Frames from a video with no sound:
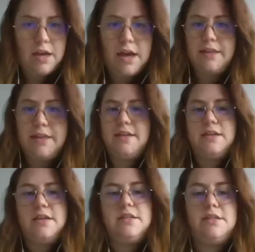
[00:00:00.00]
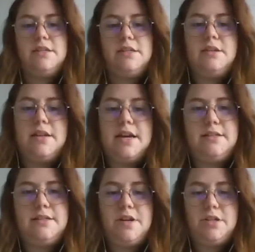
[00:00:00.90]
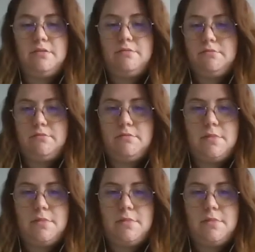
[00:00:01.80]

I think it's the last question.